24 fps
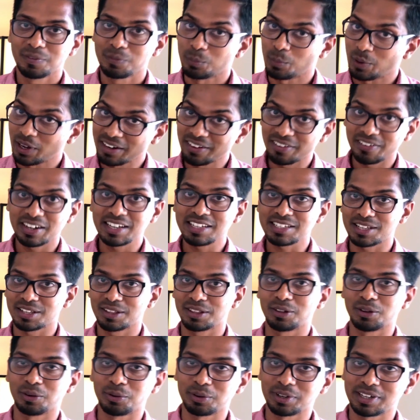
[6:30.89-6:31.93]
One
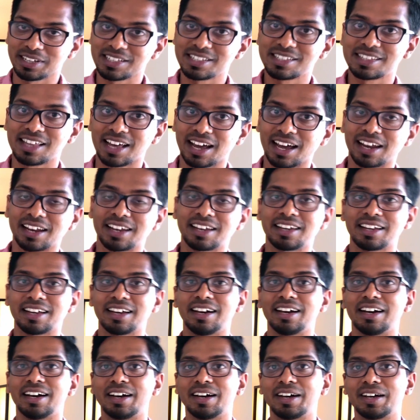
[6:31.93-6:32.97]
reason though is that
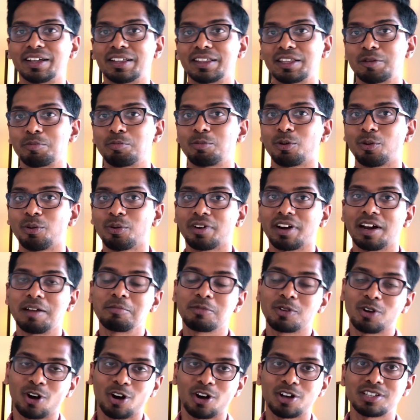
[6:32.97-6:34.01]
uh, the
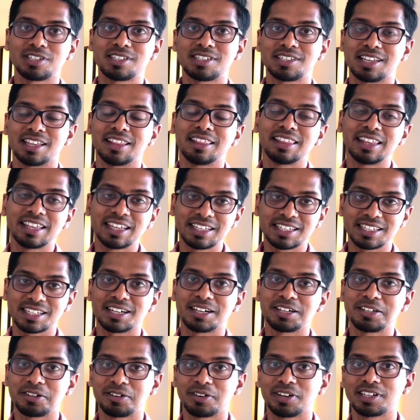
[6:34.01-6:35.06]
program costs in these
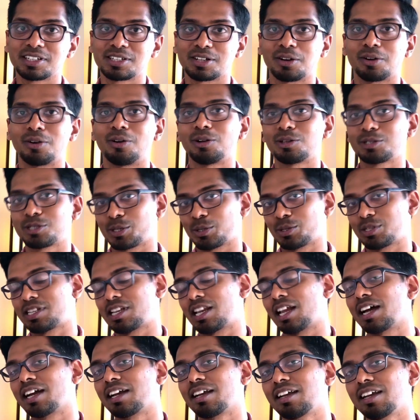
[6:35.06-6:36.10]
countries are also
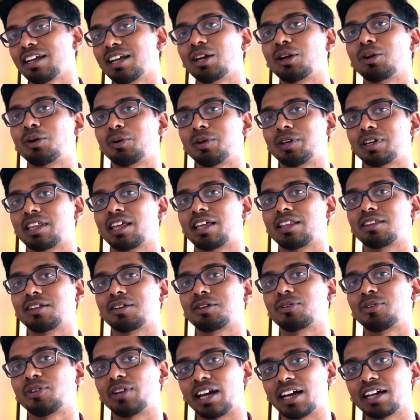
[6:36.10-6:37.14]
slightly lower than the
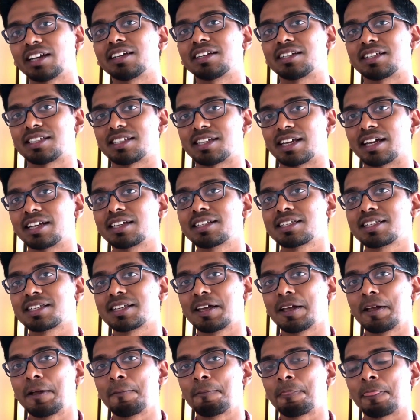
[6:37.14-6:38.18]
United States,